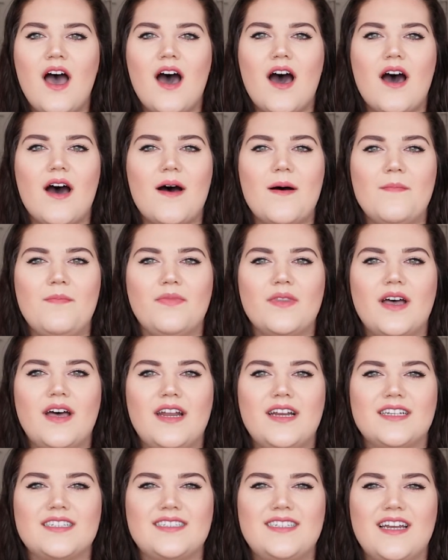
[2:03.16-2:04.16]
an
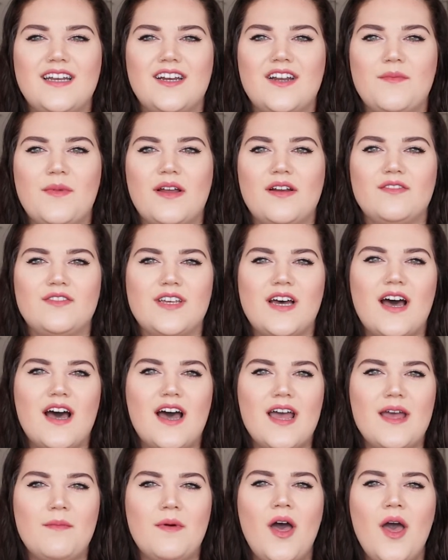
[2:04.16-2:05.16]
extended amount of
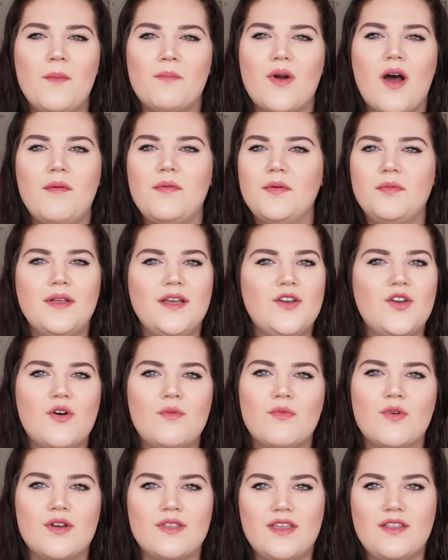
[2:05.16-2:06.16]
time, probably no
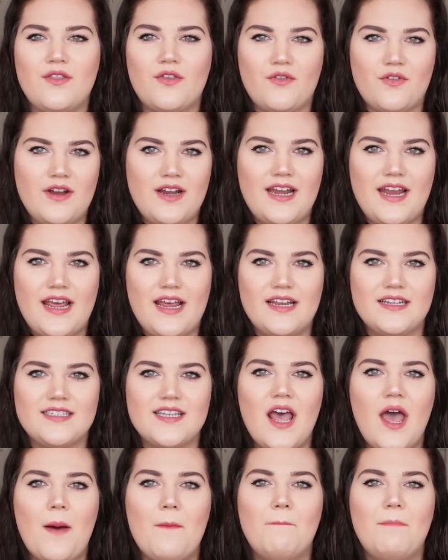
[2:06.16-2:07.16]
more than 3 days.
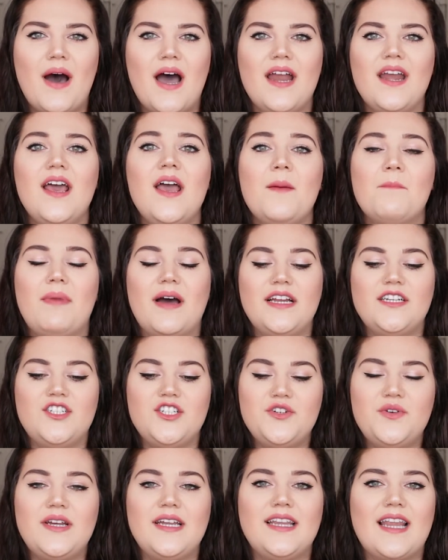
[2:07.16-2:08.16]
But by
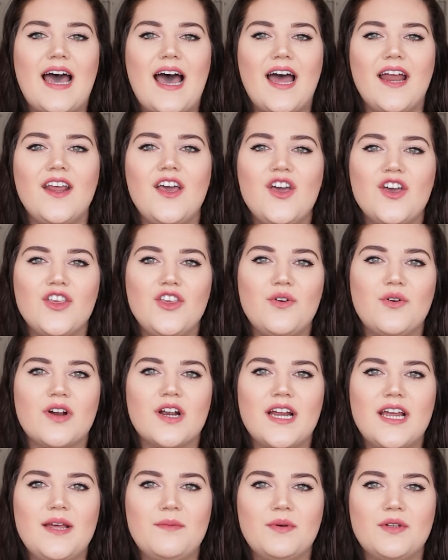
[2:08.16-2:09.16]
doing that, you are
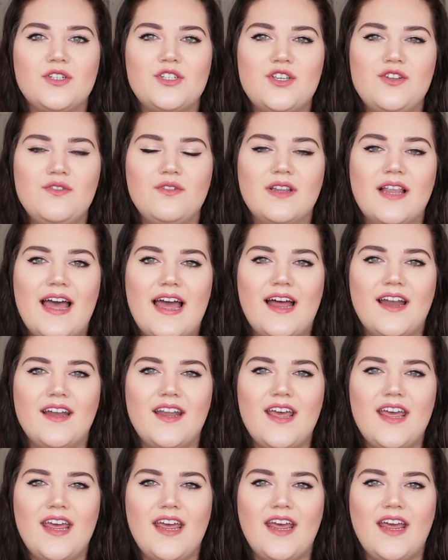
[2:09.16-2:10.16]
able to land
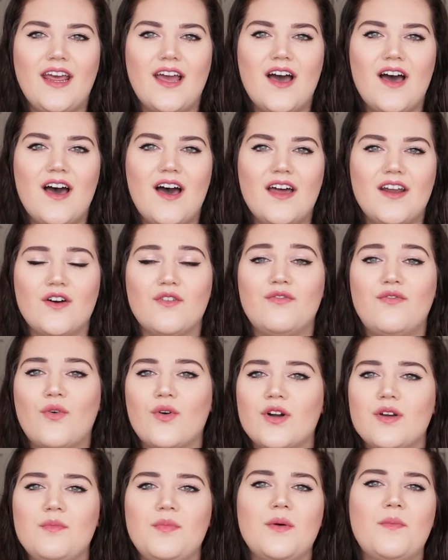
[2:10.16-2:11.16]
an
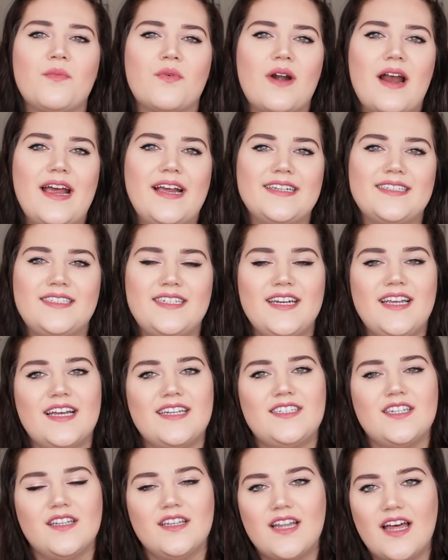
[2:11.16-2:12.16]
affordable price to
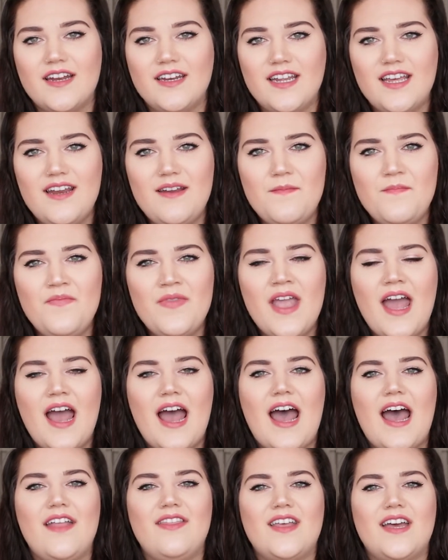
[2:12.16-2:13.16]
get to London.
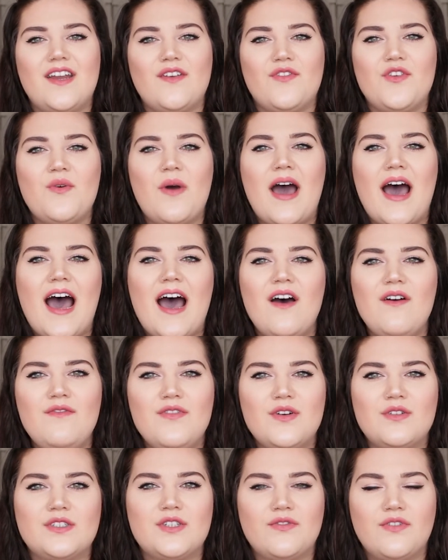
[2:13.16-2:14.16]
And then if you have
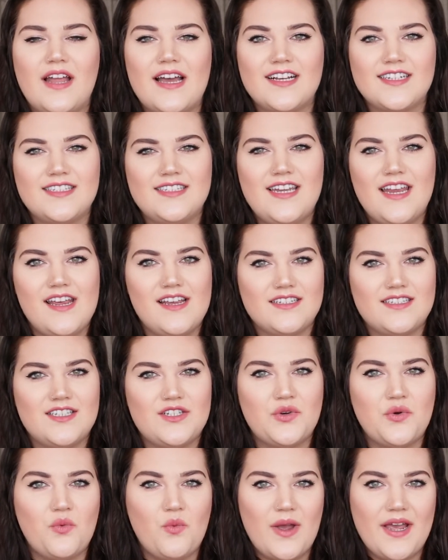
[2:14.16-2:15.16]
those flex days
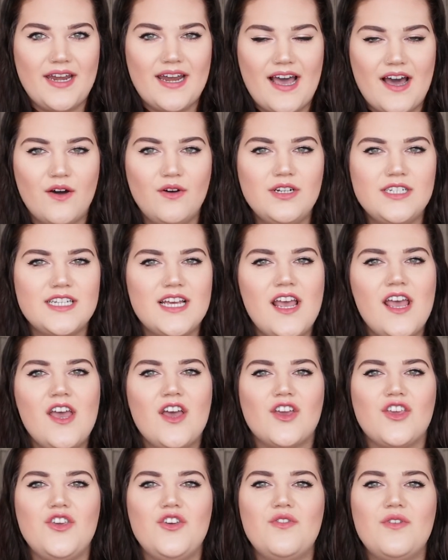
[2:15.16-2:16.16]
to wait out,
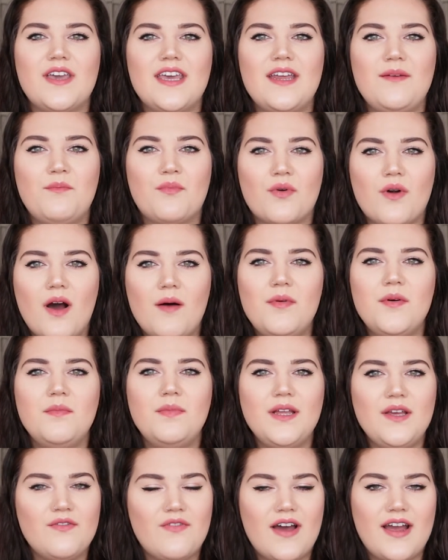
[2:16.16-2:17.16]
you can
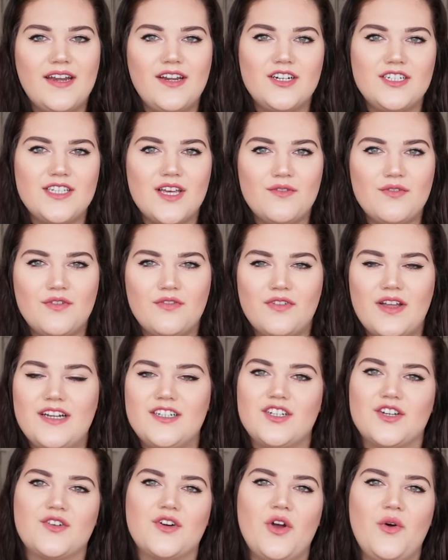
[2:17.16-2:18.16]
probably find yourself a flight
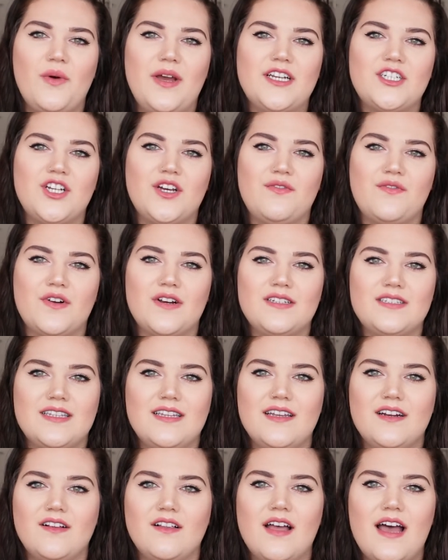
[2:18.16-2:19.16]
to Croatia for as
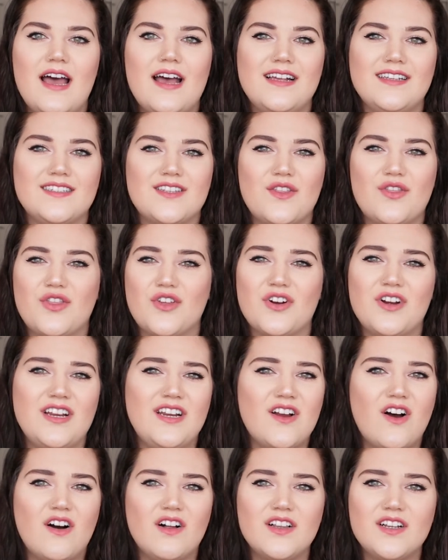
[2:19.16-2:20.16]
little as
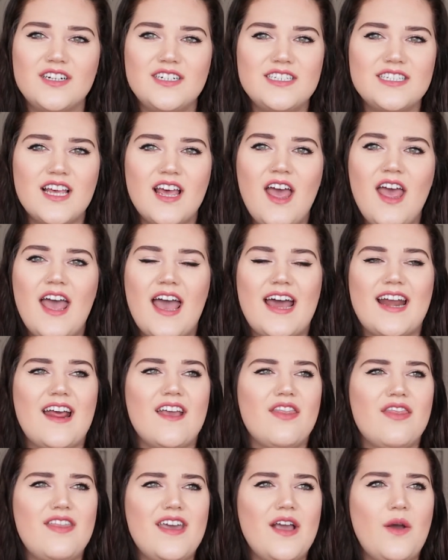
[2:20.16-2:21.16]
$30. And I
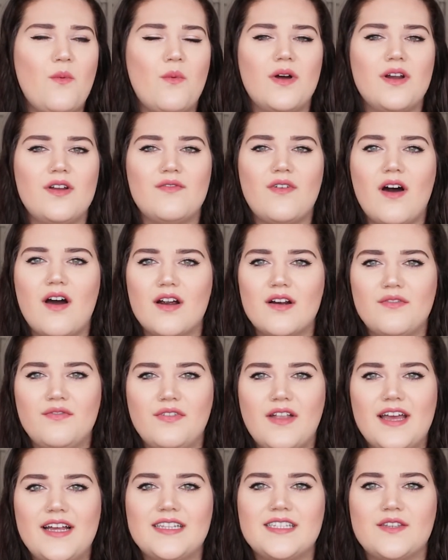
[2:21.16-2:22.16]
think one of our
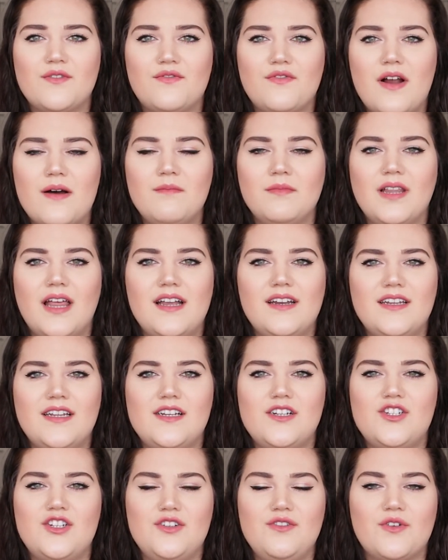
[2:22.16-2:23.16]
flights from
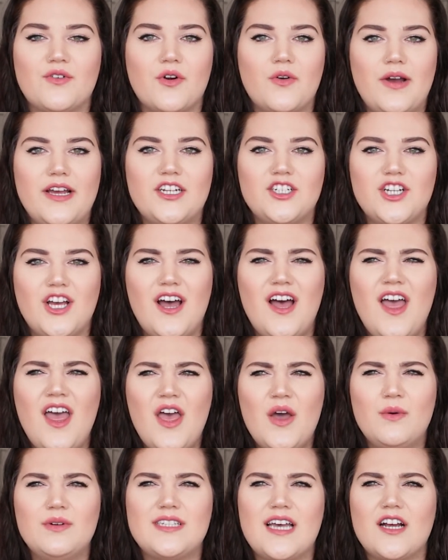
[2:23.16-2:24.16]
London to Croatia
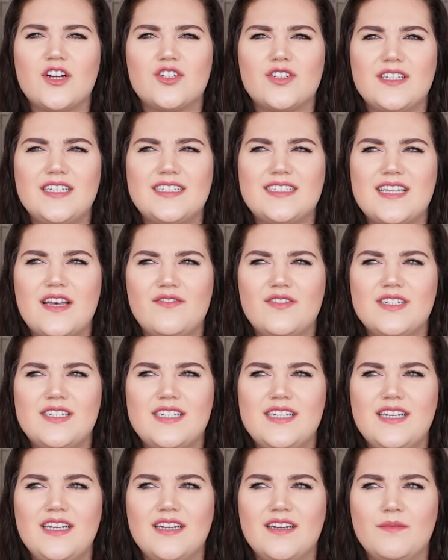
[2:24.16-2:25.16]
was actually
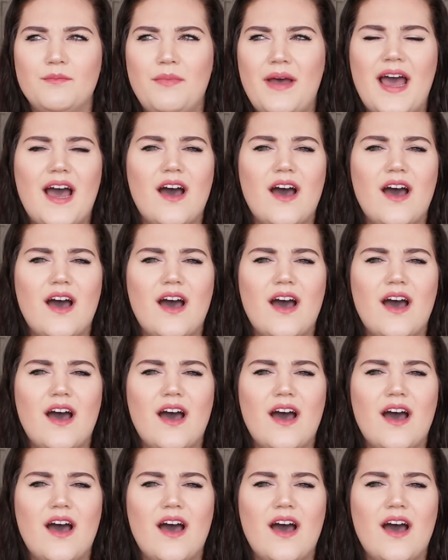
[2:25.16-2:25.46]
£17.